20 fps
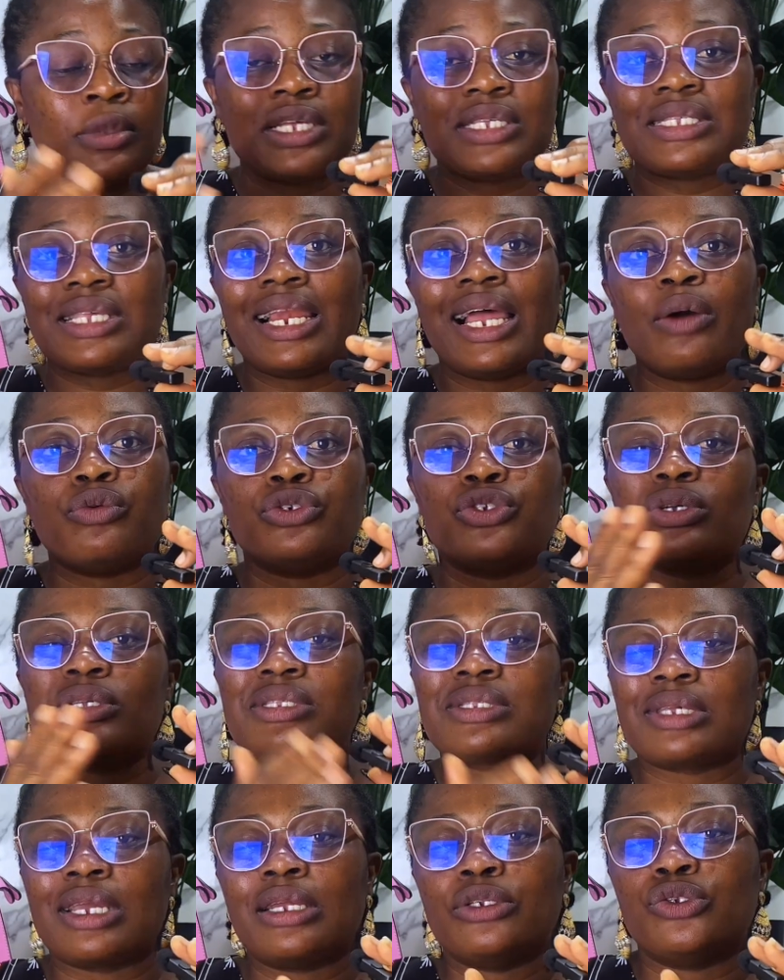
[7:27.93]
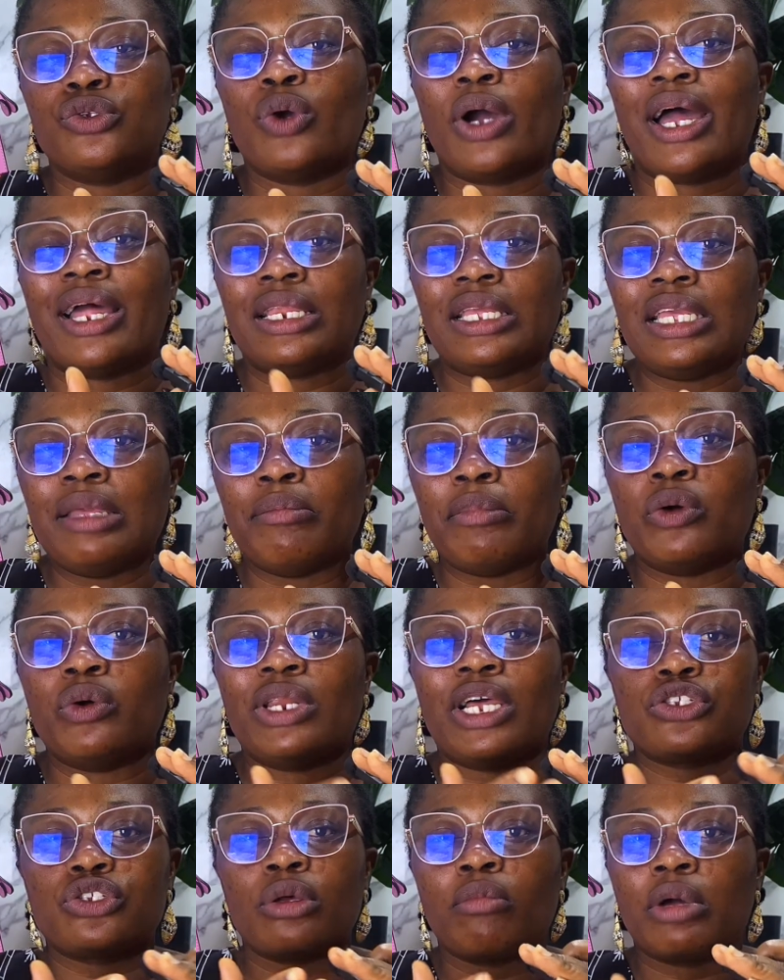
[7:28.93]
Seller will just send you an email
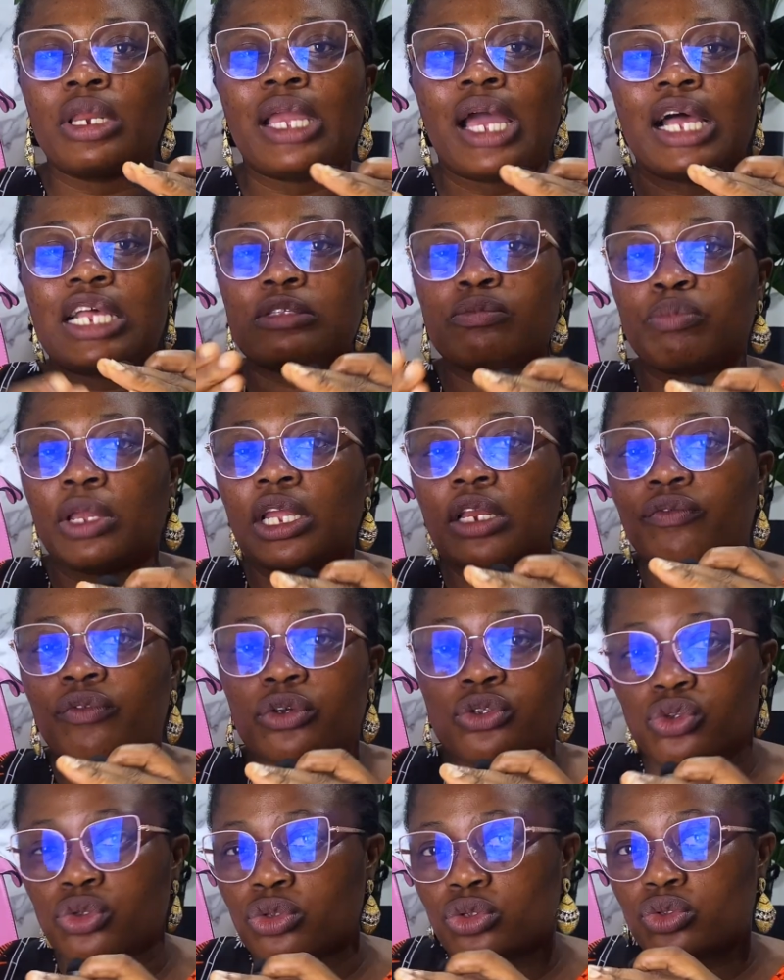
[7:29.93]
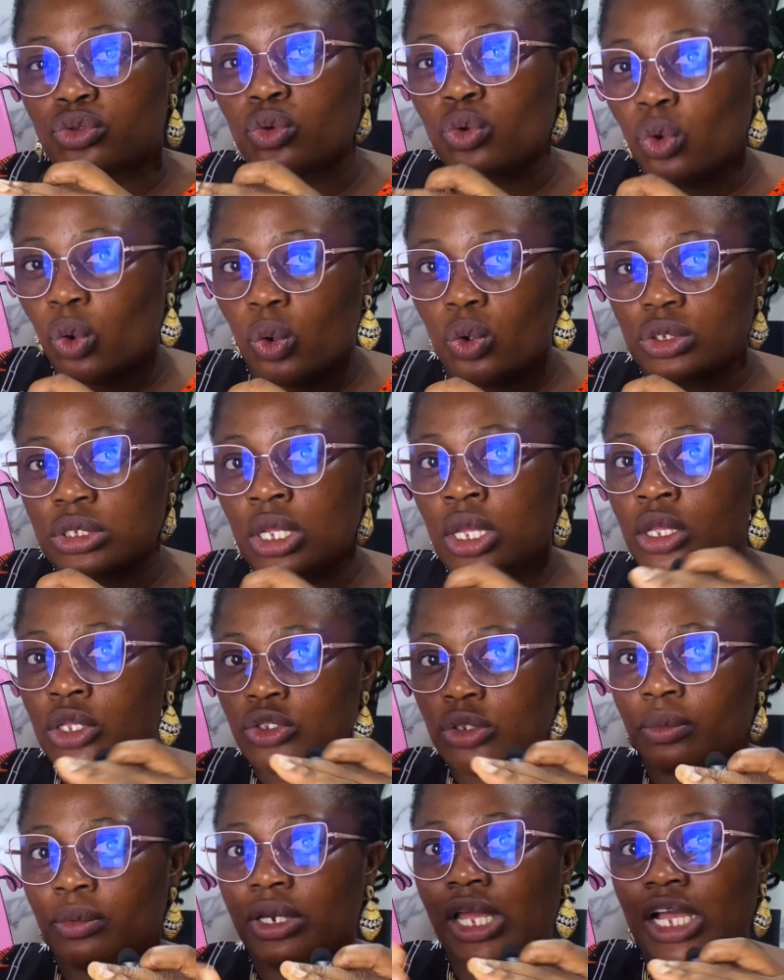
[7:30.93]
that somebody has paid for so course,
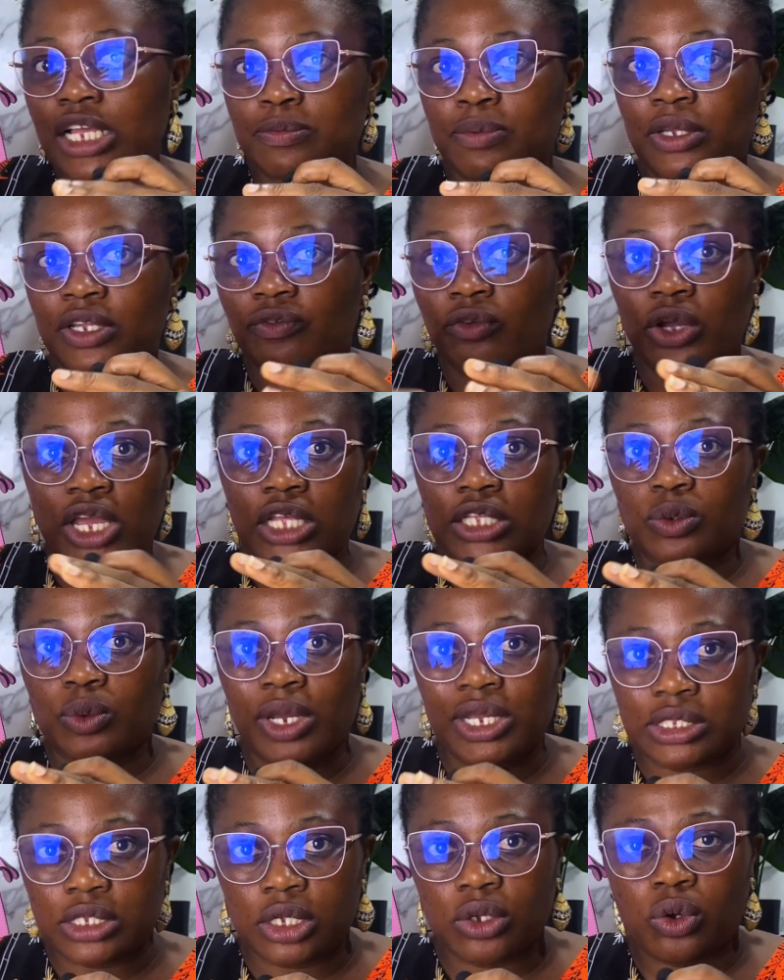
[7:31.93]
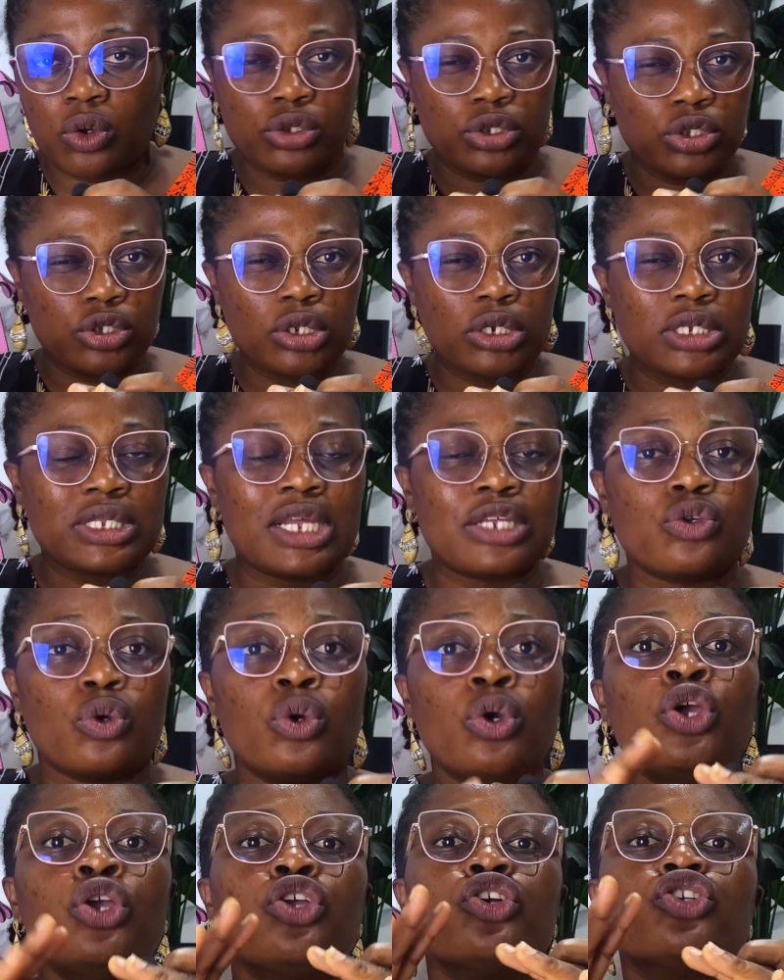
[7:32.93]
somebody has paid for XYZ course. Do you understand? So
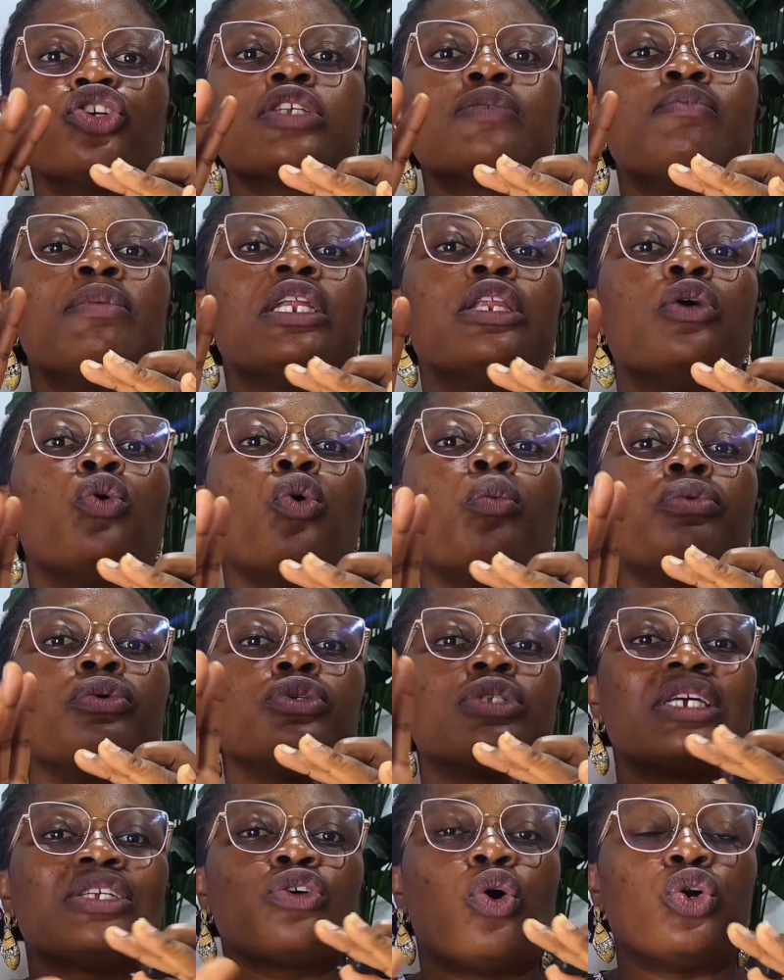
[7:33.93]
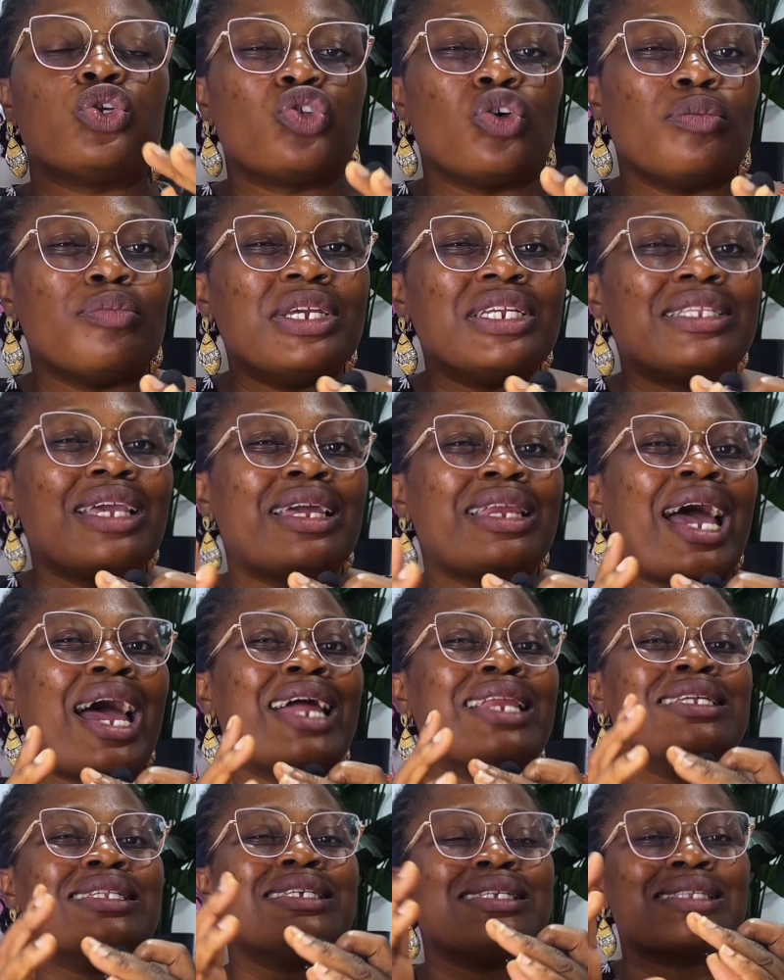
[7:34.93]
you just make the whole process automated
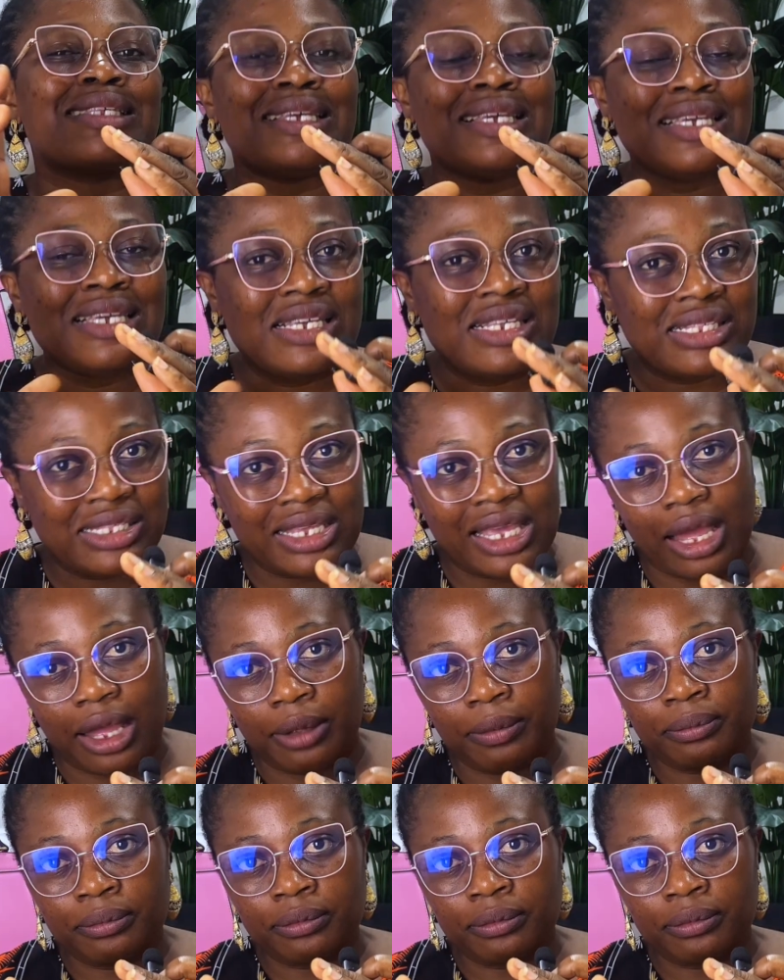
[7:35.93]
and it is easier.